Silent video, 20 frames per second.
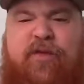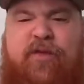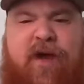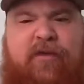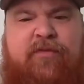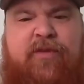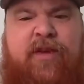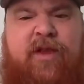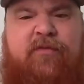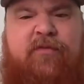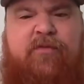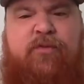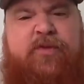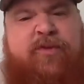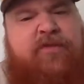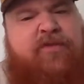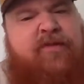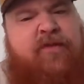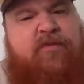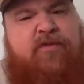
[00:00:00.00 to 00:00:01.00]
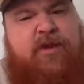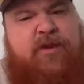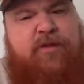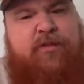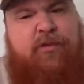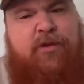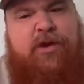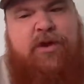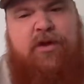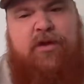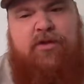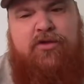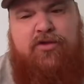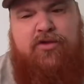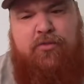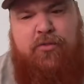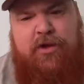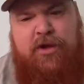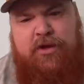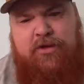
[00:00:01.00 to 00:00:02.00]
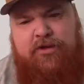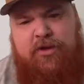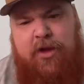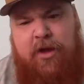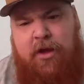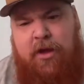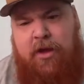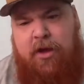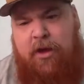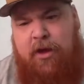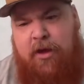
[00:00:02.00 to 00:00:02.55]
5'11 with a 73 inch reach.